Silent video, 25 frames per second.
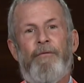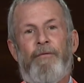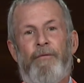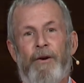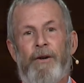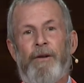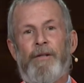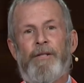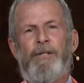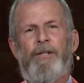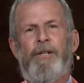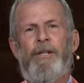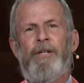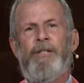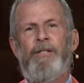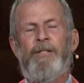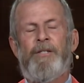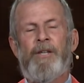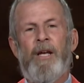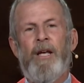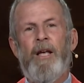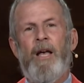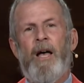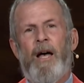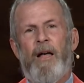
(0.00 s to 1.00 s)

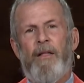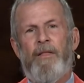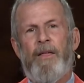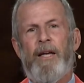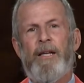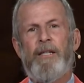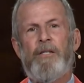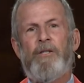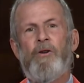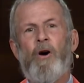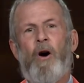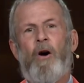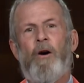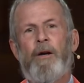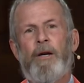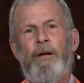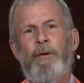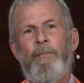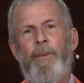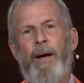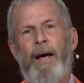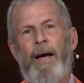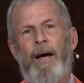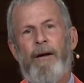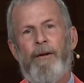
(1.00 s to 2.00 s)
verses that talk
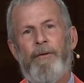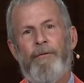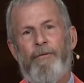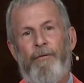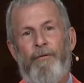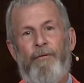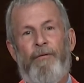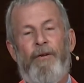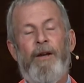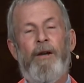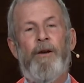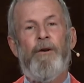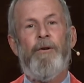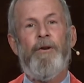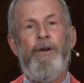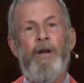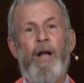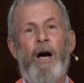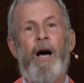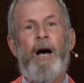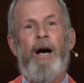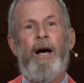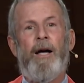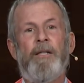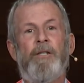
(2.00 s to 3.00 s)
about fear
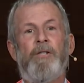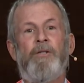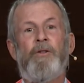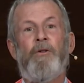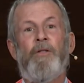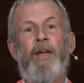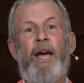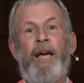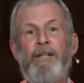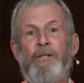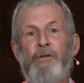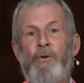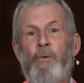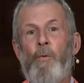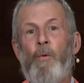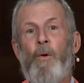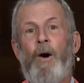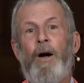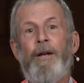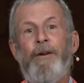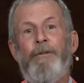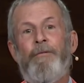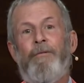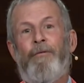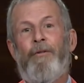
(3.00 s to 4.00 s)
not. So that's
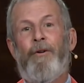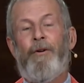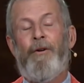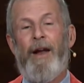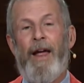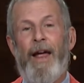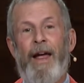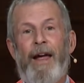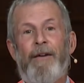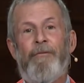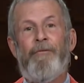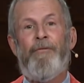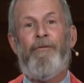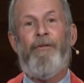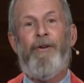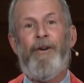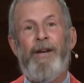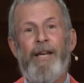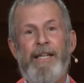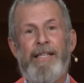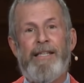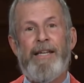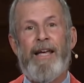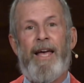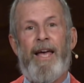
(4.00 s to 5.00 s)
one for
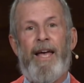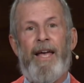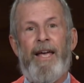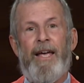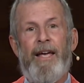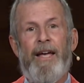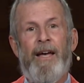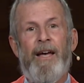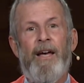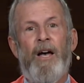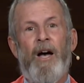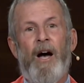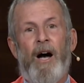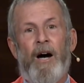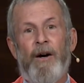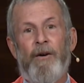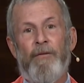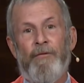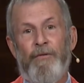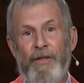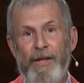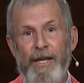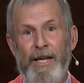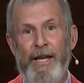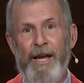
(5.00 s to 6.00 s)
every day
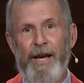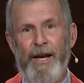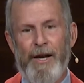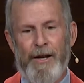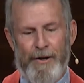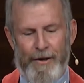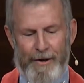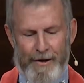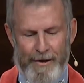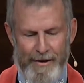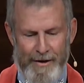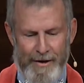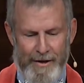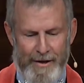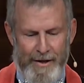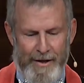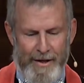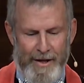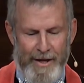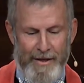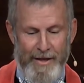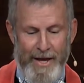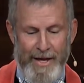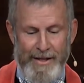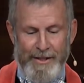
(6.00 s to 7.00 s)
of the year.
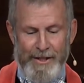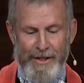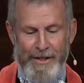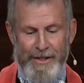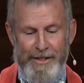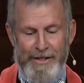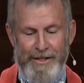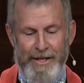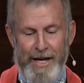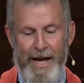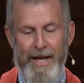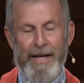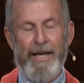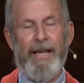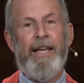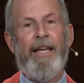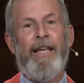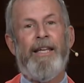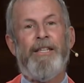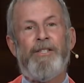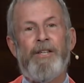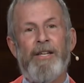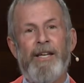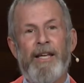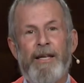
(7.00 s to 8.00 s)
And that's exciting,
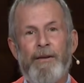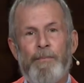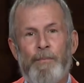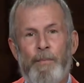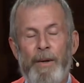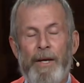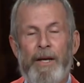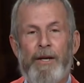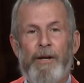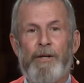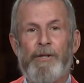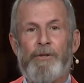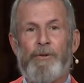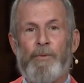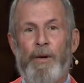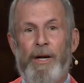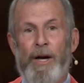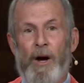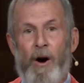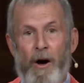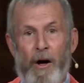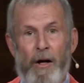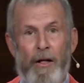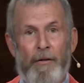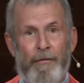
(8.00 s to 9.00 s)
isn't it? Because we
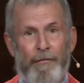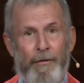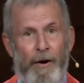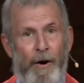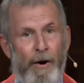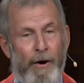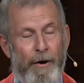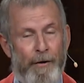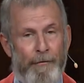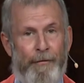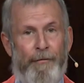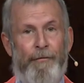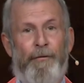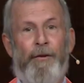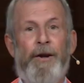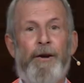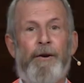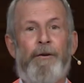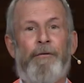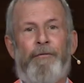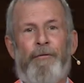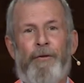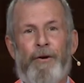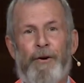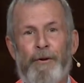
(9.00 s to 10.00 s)
all are
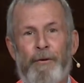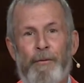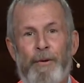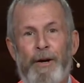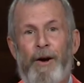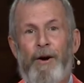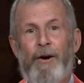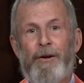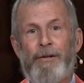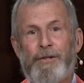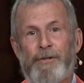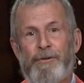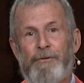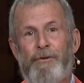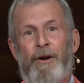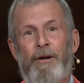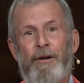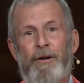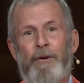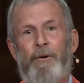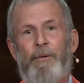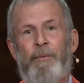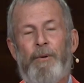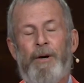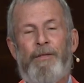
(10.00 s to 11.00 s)
fearful. We all
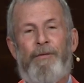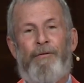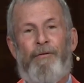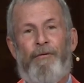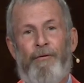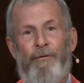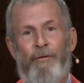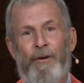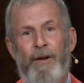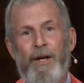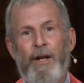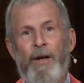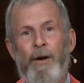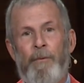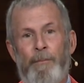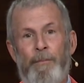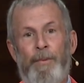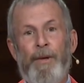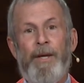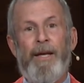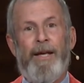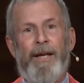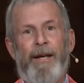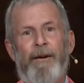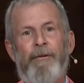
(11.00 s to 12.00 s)
struggle with
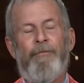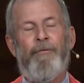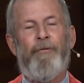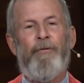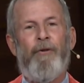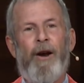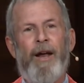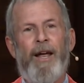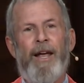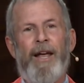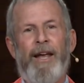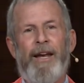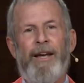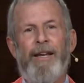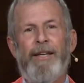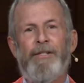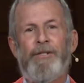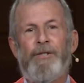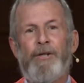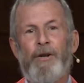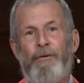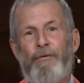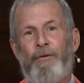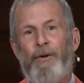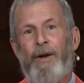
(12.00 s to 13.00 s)
being afraid. And
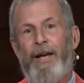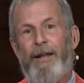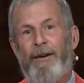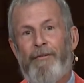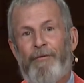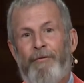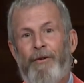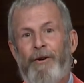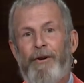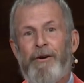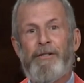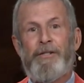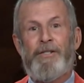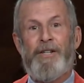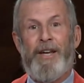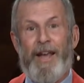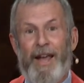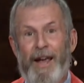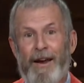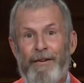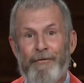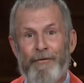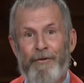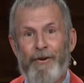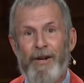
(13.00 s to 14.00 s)
so, if we had a verse
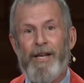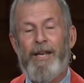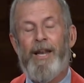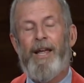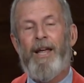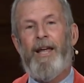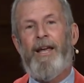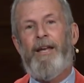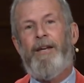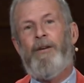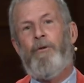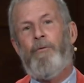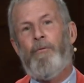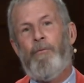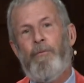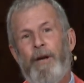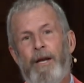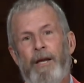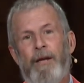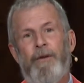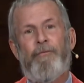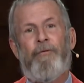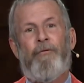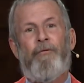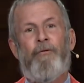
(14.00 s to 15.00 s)
every day to
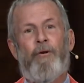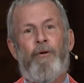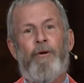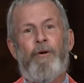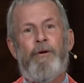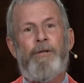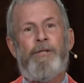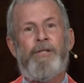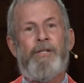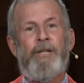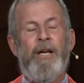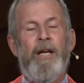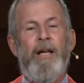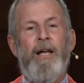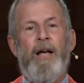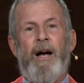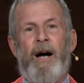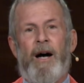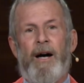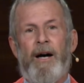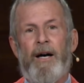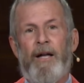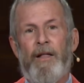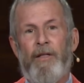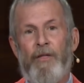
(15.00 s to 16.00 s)
reinforce
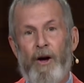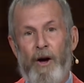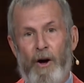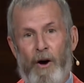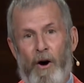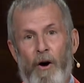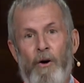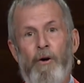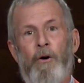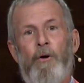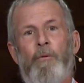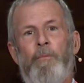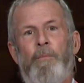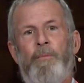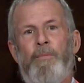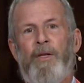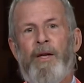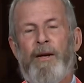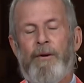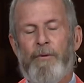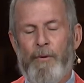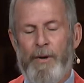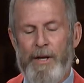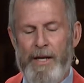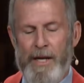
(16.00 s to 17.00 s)
uh, the hope
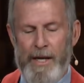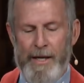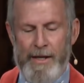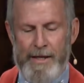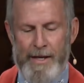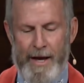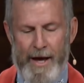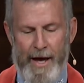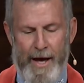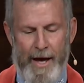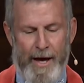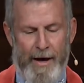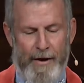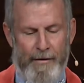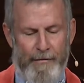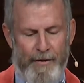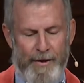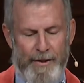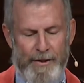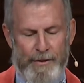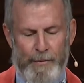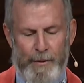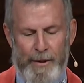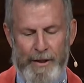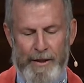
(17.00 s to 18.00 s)
that we need to have
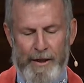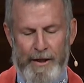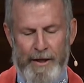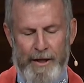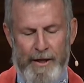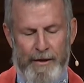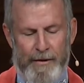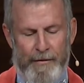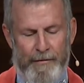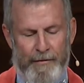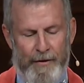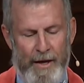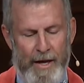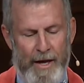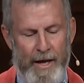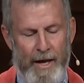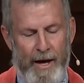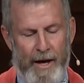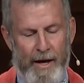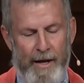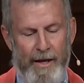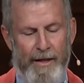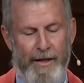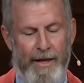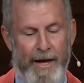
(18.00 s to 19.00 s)
as we live,
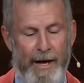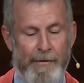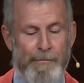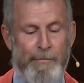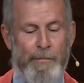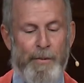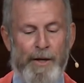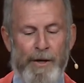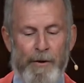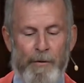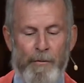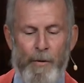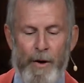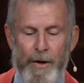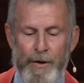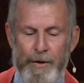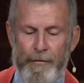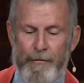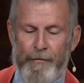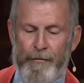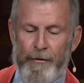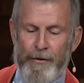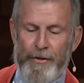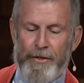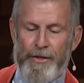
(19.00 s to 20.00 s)
uh, that'd be a
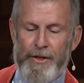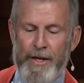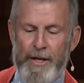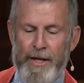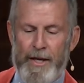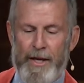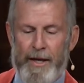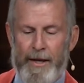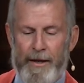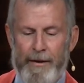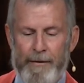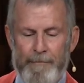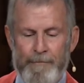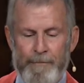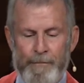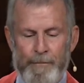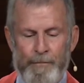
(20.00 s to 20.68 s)
wonderful thing.